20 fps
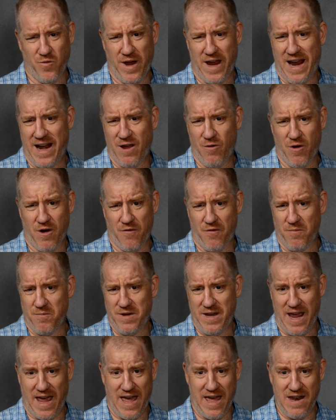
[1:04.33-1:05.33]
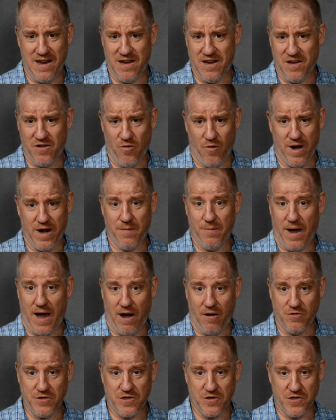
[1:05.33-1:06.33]
weigh anywhere from 10 to 20
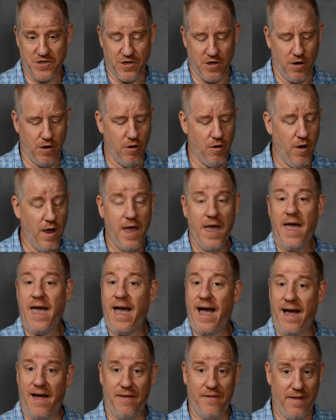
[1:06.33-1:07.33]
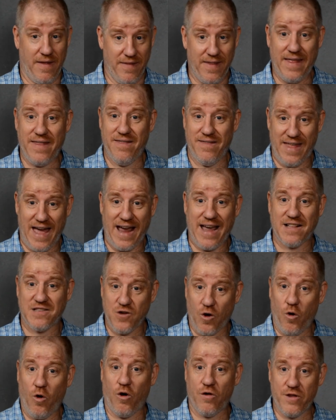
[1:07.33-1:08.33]
pounds or so, and that gets
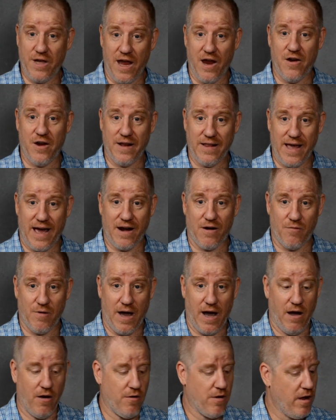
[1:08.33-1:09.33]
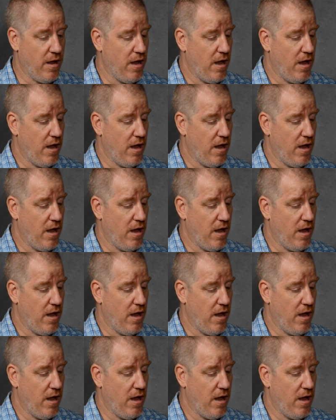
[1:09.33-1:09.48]
old carrying that around.